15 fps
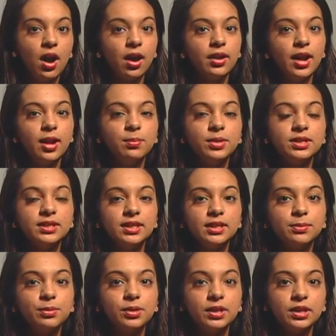on
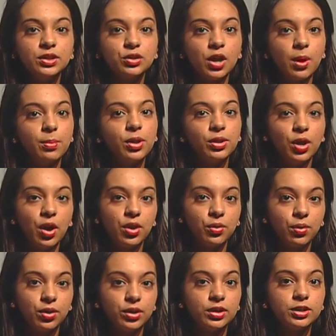NBC's police drama Law &
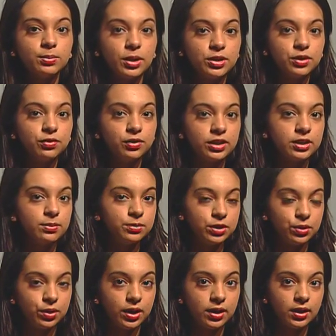Order Special Victims
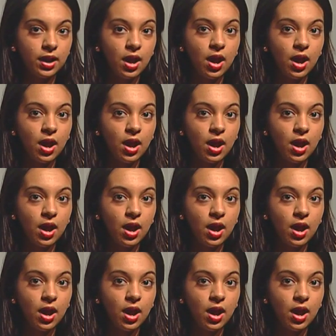Unit.